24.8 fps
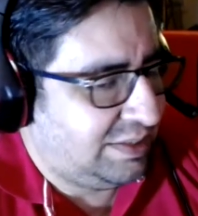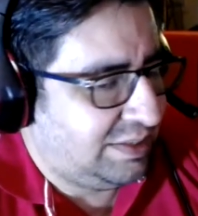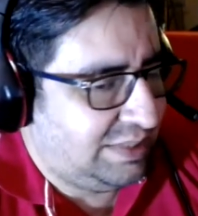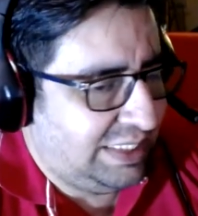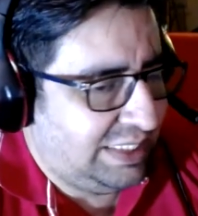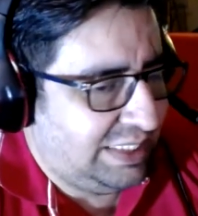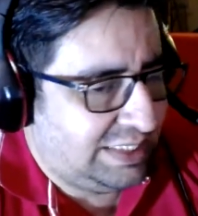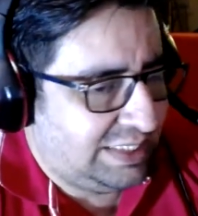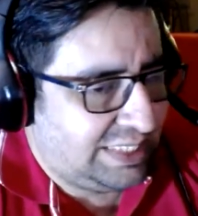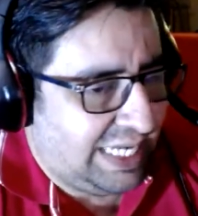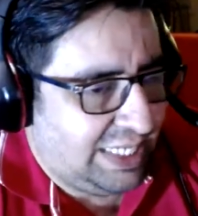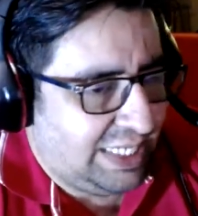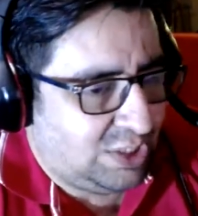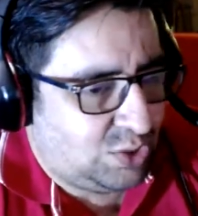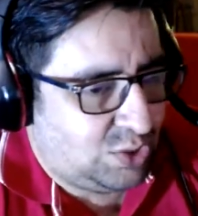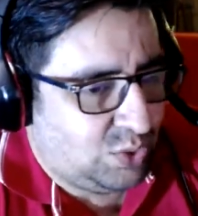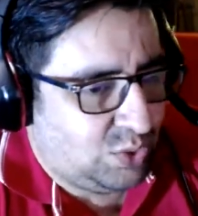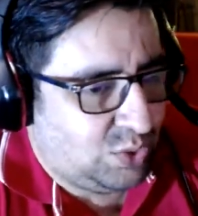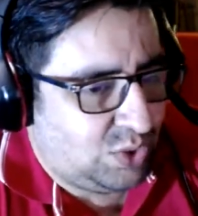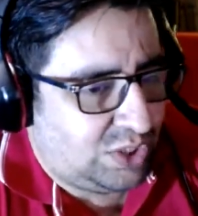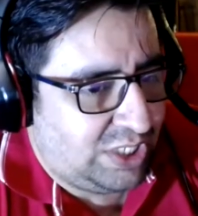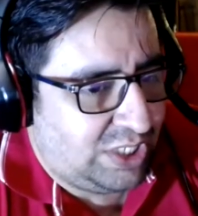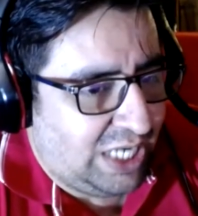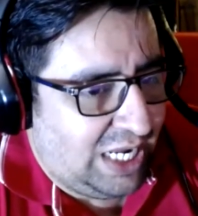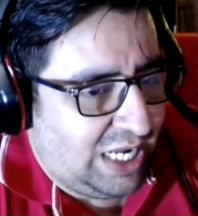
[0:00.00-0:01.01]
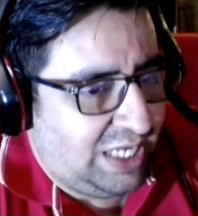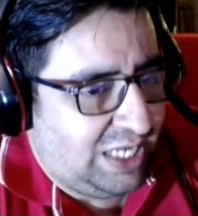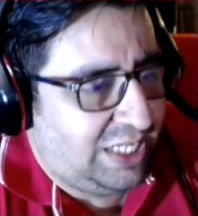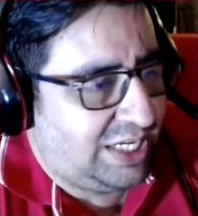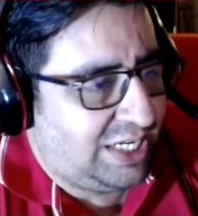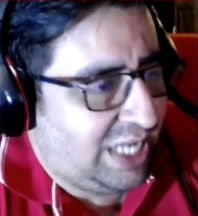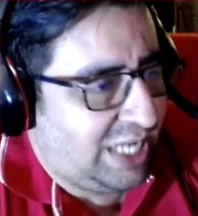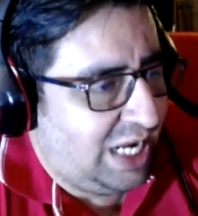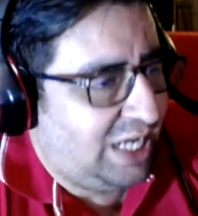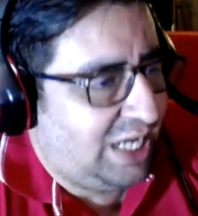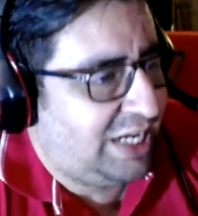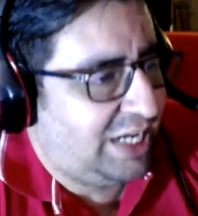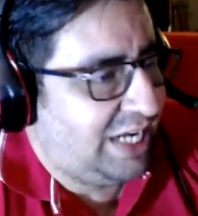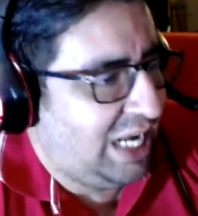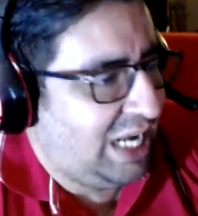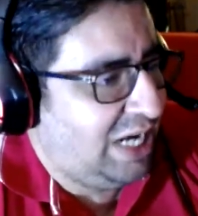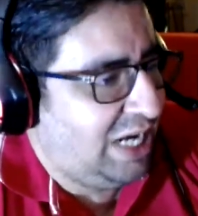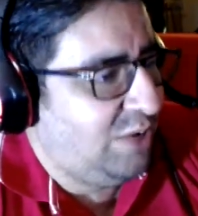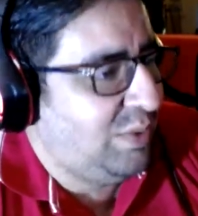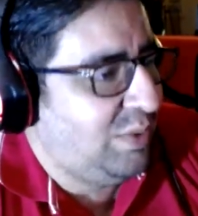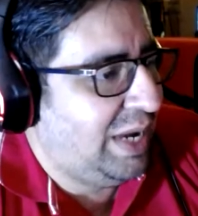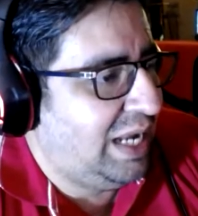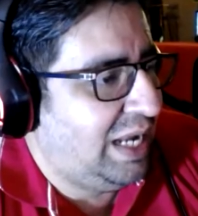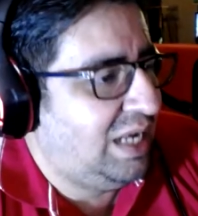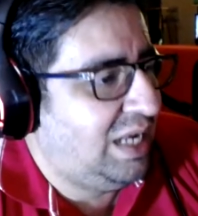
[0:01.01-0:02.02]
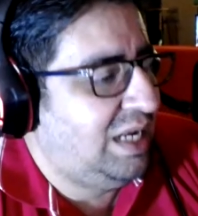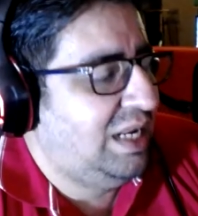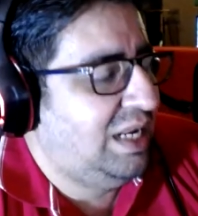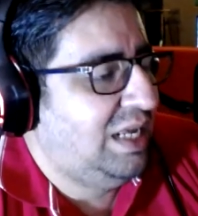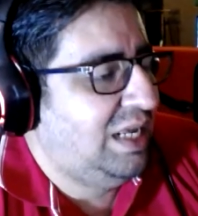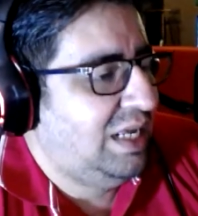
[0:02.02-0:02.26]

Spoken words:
these guys do really well